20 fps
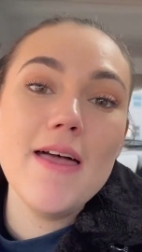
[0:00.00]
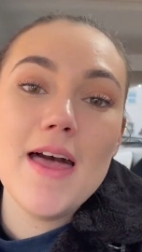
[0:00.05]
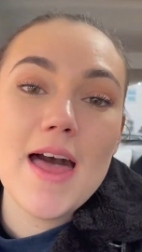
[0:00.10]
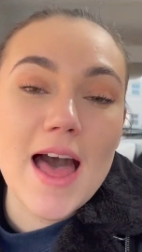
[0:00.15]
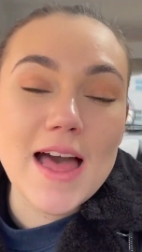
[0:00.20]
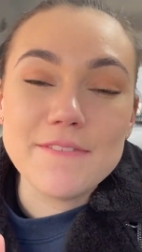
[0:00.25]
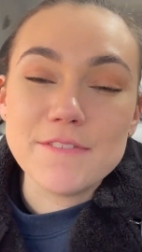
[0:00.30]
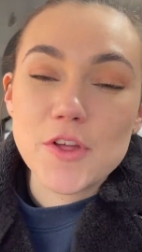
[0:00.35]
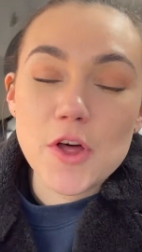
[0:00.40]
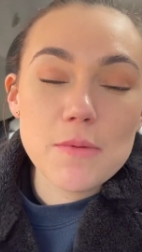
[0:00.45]

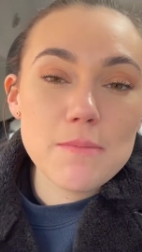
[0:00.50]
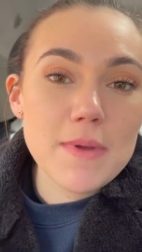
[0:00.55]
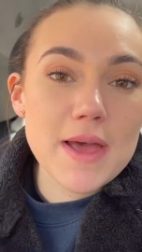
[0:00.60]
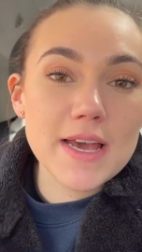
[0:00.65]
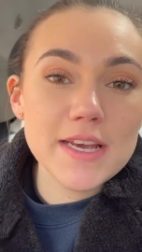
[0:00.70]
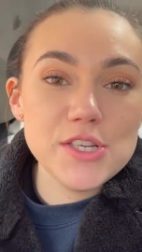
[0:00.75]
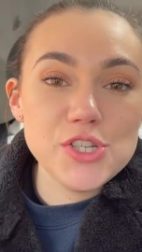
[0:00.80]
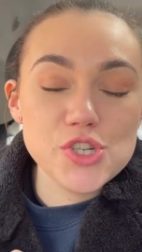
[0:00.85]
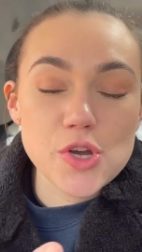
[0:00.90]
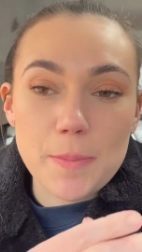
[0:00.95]
I've got
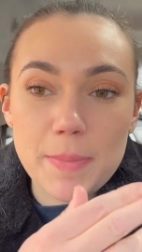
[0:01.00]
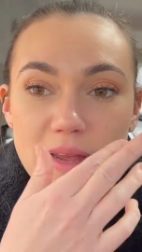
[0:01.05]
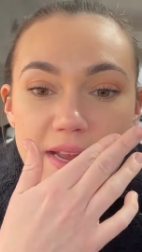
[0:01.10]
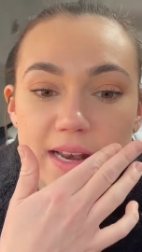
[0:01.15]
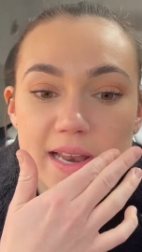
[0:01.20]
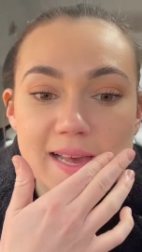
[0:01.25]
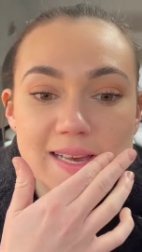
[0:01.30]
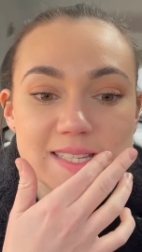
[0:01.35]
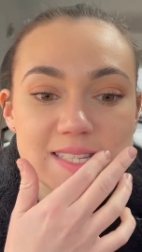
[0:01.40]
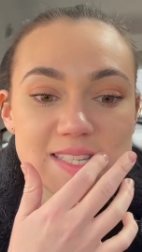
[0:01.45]
my shopping
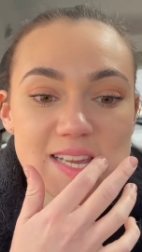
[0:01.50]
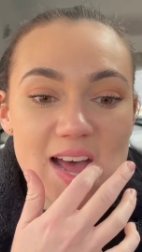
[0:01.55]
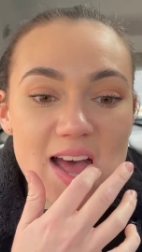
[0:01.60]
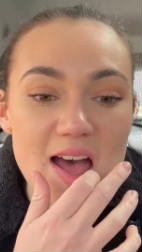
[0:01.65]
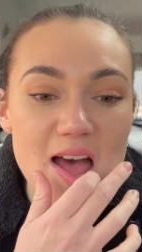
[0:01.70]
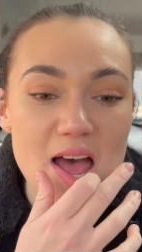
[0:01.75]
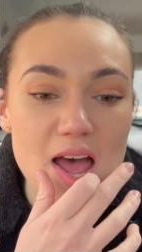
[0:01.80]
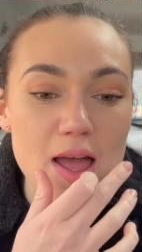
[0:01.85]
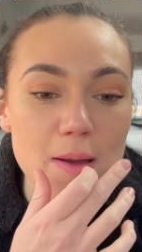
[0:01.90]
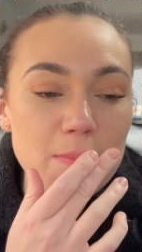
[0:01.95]
list.
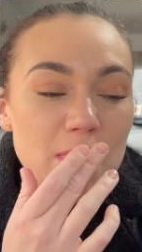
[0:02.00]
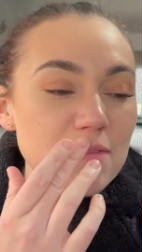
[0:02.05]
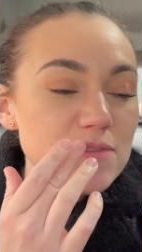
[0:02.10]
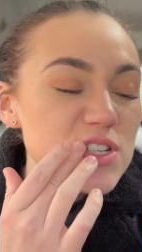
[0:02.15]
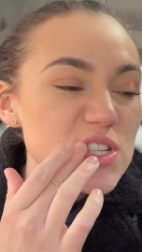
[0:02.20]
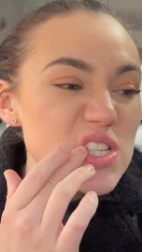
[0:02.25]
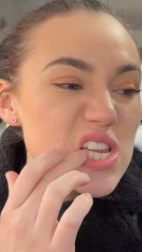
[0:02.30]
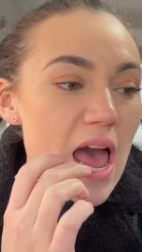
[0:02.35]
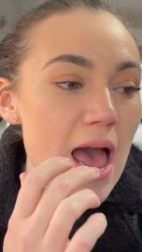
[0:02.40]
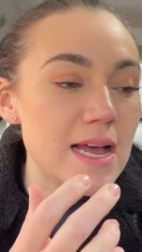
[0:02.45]
Um, I've
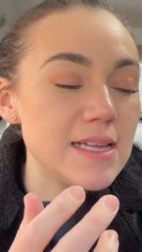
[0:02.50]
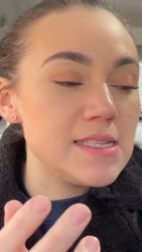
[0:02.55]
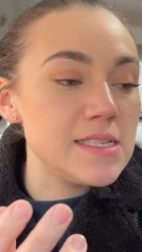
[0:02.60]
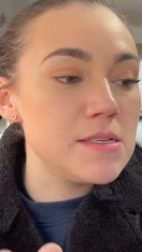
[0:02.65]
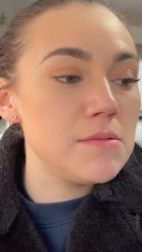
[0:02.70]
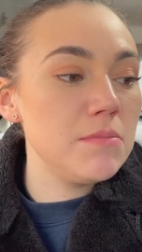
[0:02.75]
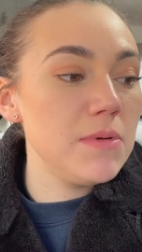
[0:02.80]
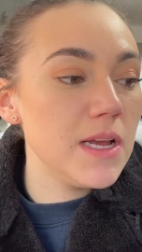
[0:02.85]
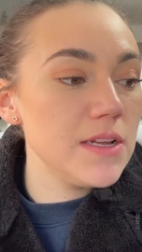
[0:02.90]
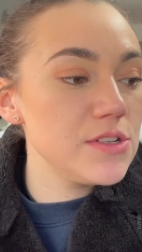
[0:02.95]
just had
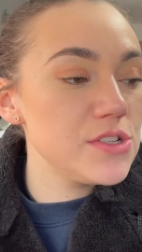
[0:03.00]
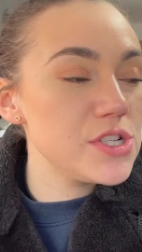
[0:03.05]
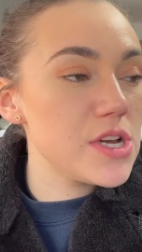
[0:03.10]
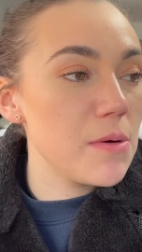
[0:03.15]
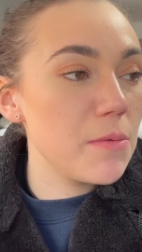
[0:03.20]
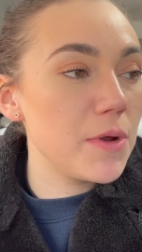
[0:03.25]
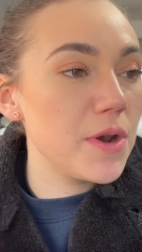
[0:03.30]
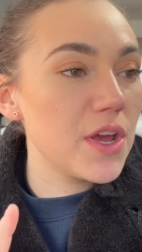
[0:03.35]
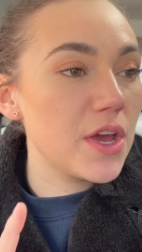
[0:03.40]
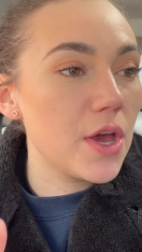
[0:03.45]
some lunch.
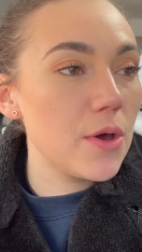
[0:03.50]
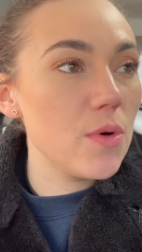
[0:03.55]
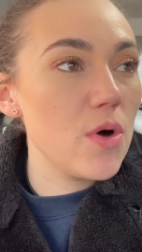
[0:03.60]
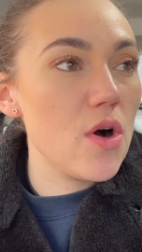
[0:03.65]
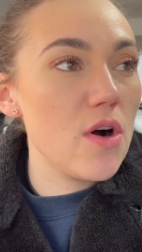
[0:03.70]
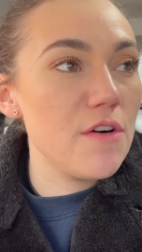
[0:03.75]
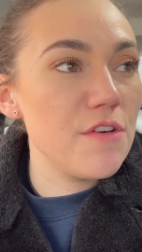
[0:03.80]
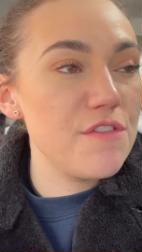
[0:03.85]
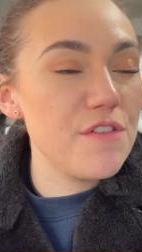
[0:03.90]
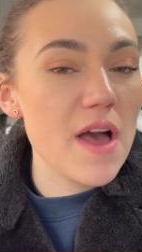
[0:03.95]
I'm going to go
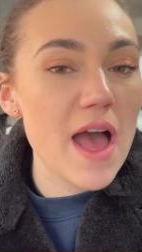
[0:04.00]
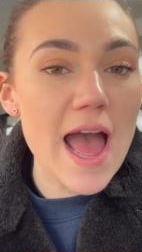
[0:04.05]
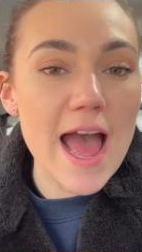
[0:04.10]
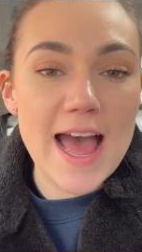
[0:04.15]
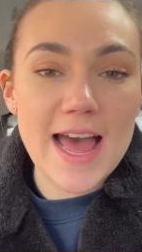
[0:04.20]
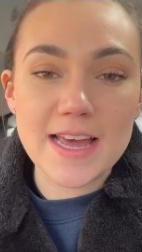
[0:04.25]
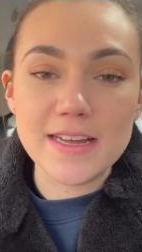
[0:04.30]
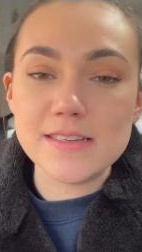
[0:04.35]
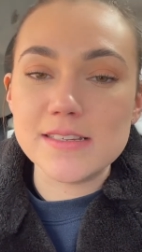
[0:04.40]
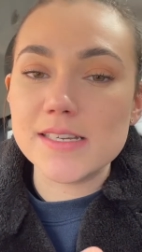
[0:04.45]
off
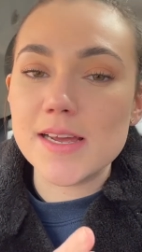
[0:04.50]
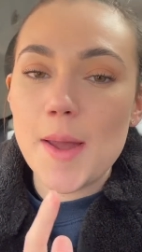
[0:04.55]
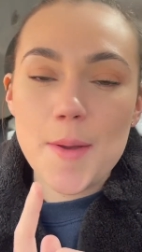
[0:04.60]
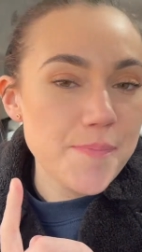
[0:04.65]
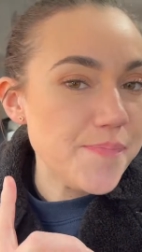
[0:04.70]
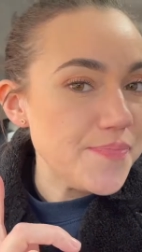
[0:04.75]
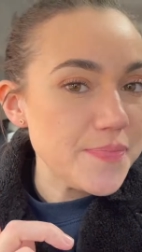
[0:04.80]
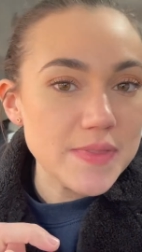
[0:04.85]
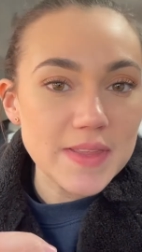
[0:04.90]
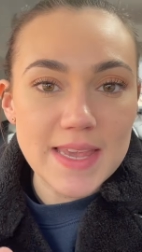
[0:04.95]
and
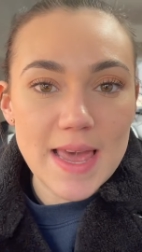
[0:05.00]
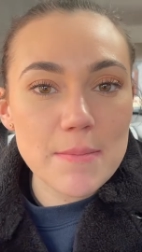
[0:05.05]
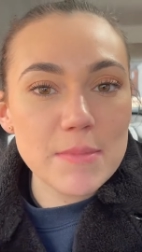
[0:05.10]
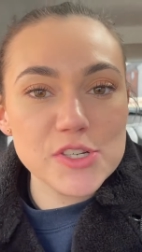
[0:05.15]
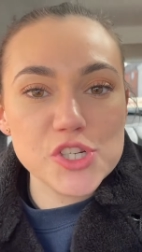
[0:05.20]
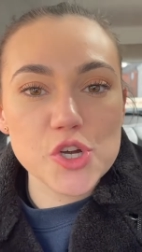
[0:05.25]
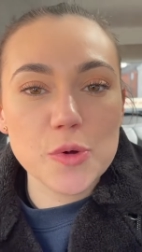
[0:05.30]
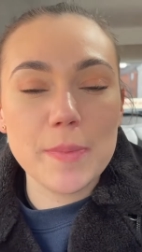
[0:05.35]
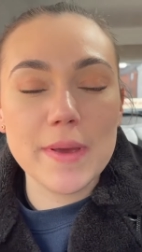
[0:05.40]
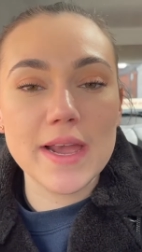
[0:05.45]
get my
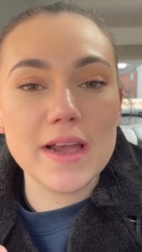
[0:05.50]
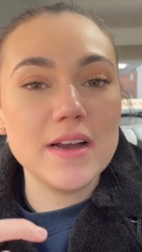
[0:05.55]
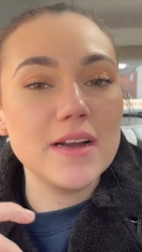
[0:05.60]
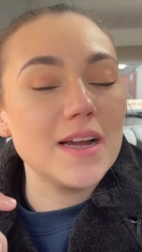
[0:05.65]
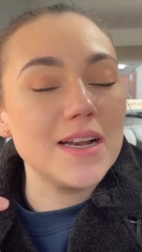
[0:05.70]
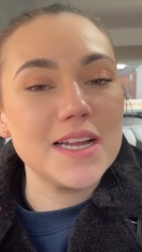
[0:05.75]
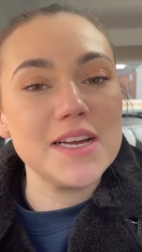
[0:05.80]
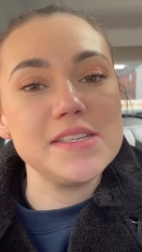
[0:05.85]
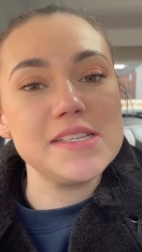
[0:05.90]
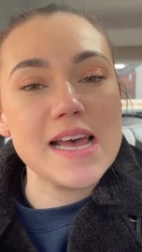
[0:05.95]
shopping. I'm
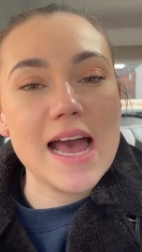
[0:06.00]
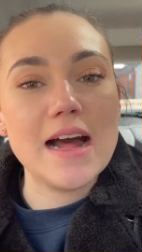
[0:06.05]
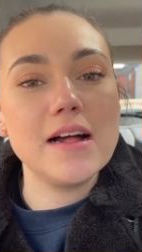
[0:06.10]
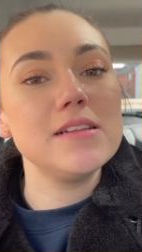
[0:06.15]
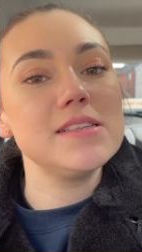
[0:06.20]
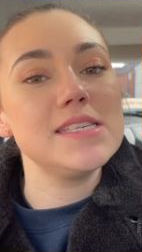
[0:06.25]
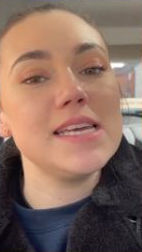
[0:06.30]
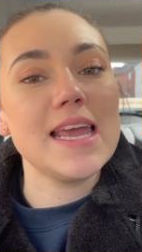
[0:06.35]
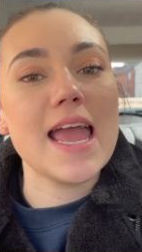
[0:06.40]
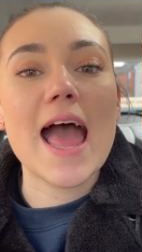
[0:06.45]
going to go to
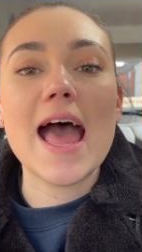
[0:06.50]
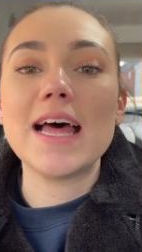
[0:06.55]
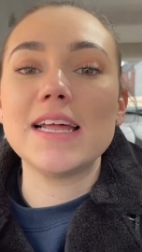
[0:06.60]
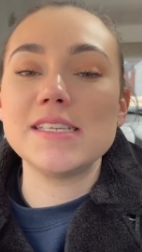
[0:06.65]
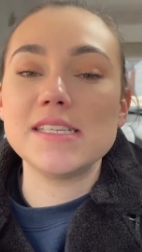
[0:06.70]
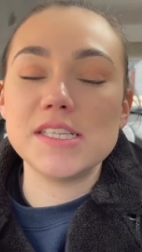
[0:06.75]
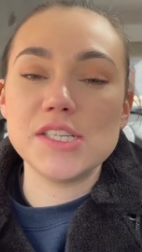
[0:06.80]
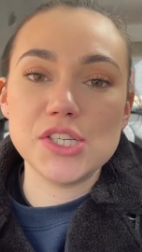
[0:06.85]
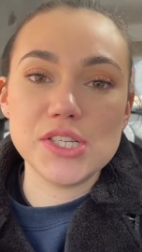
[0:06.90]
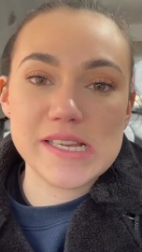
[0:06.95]
Aldi
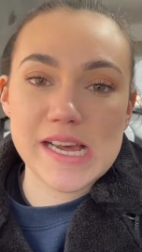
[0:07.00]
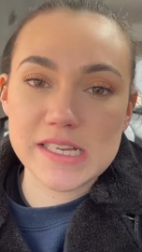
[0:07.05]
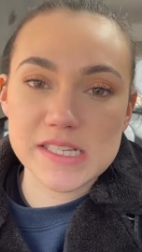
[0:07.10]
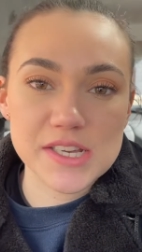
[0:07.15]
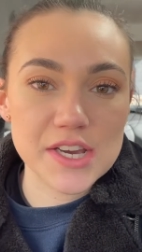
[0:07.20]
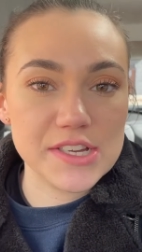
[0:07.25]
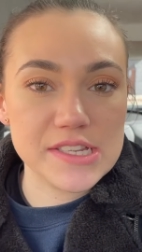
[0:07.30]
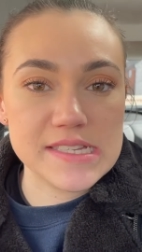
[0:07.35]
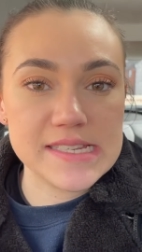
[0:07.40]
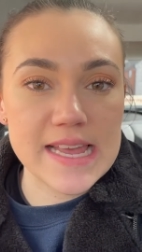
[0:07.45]
and to
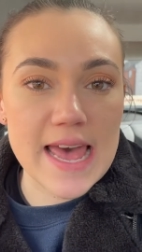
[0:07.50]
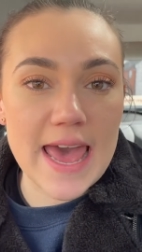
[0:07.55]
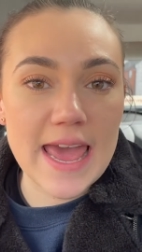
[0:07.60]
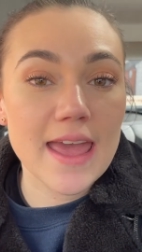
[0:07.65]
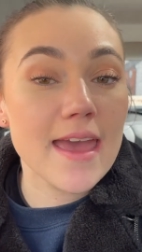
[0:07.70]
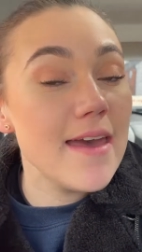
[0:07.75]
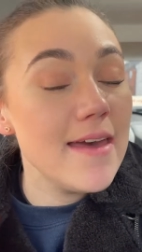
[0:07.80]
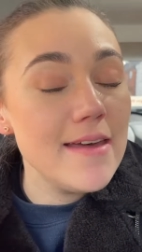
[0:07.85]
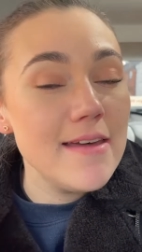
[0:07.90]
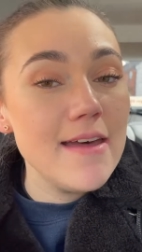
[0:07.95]
Tesco today.